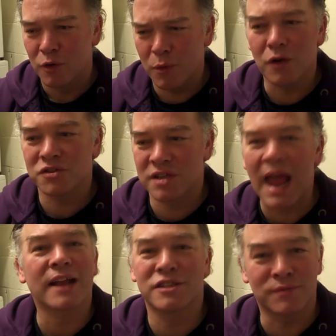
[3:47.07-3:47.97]
whilst
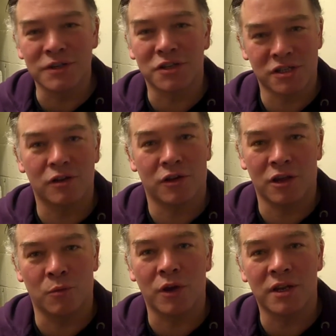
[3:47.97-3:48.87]
actively
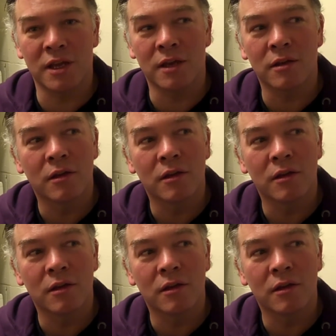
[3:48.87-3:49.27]
disliking what he did.